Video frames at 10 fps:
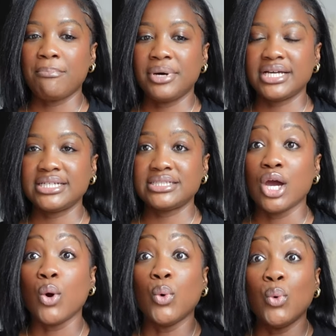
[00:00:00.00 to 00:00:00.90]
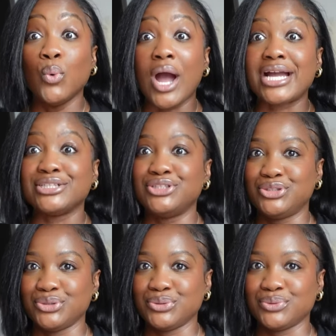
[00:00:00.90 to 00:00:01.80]
but ooh, I
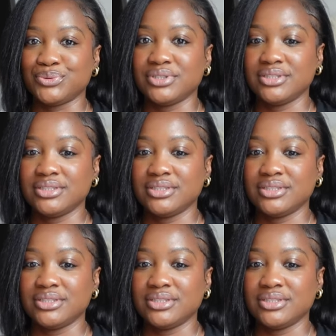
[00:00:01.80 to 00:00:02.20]
do.